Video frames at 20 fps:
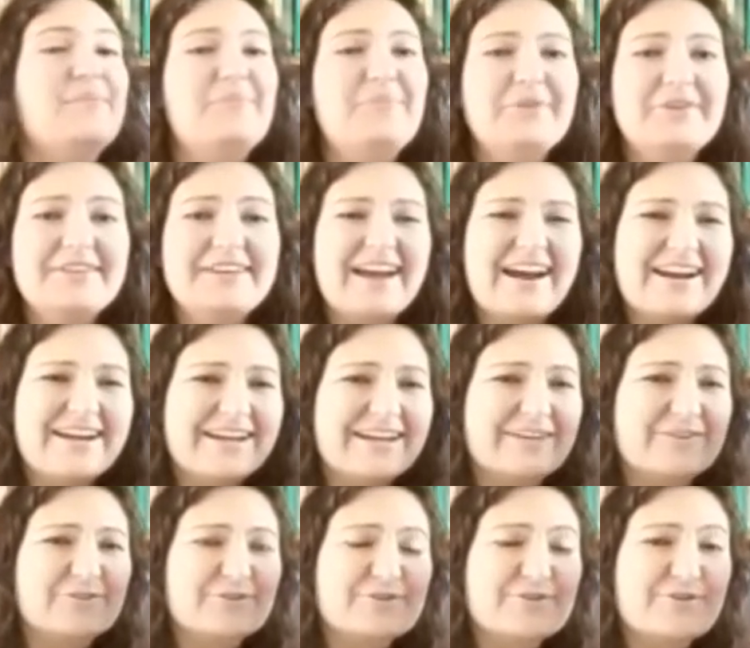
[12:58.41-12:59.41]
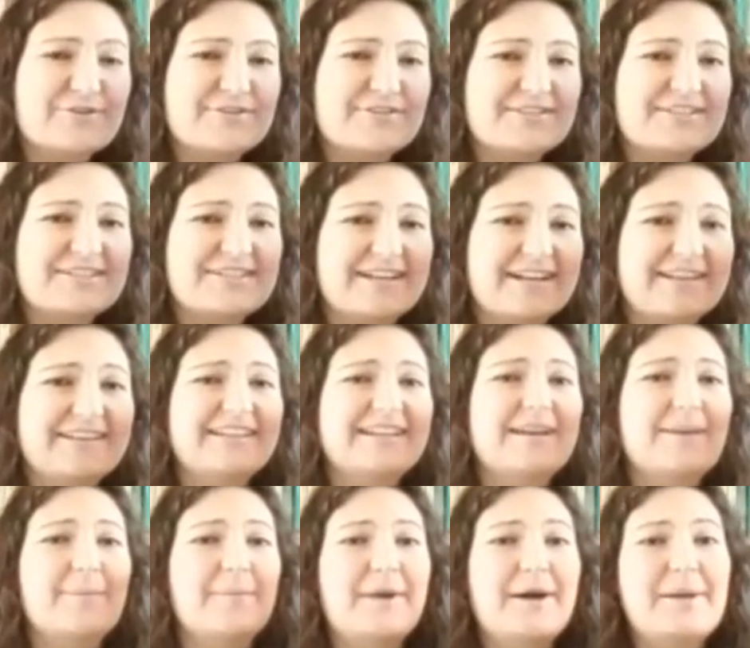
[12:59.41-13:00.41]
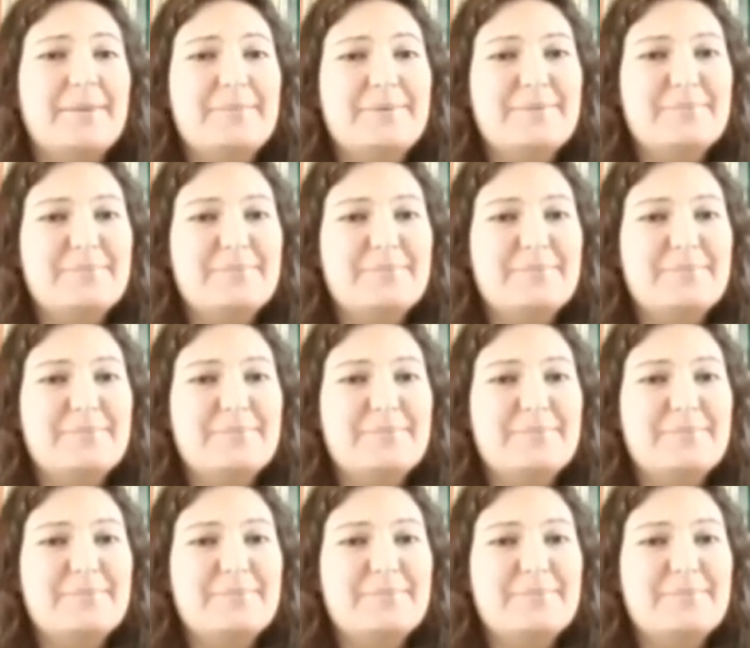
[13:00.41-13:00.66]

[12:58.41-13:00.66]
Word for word: but I can also understand that that might be